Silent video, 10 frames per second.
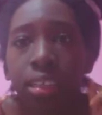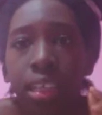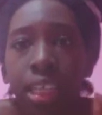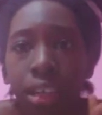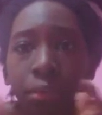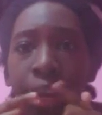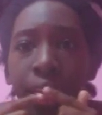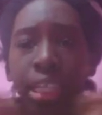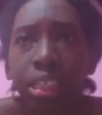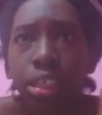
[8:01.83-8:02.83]
teeth
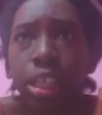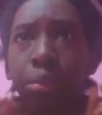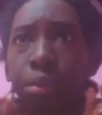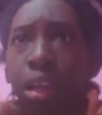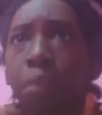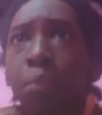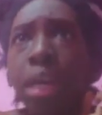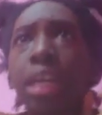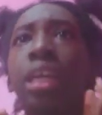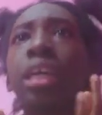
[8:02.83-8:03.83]
whitening herbs off
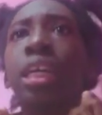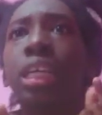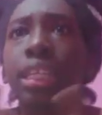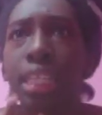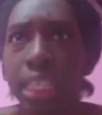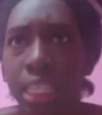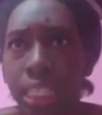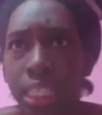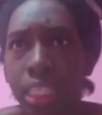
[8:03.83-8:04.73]
my teeth.